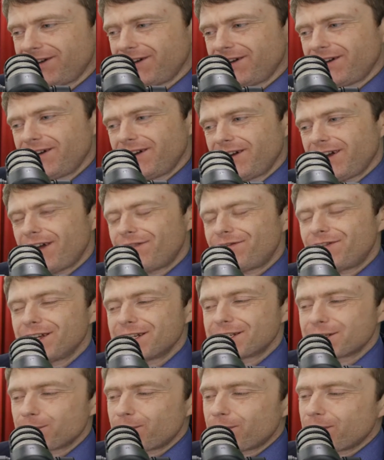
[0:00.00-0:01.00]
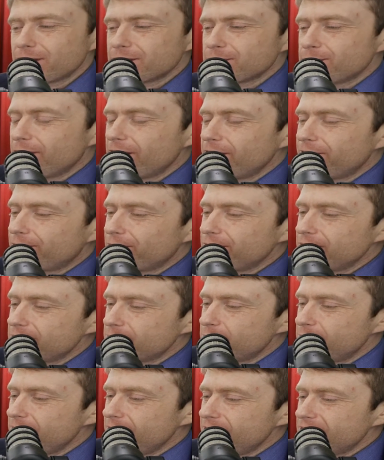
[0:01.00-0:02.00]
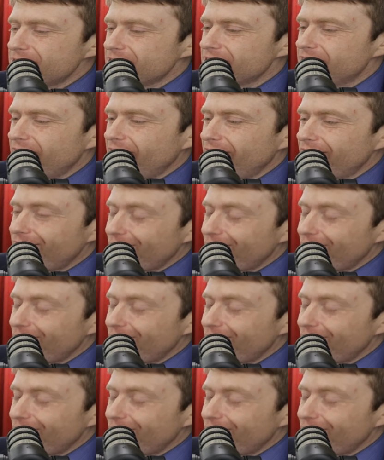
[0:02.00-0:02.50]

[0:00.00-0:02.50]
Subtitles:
If they suppress my free speech, they are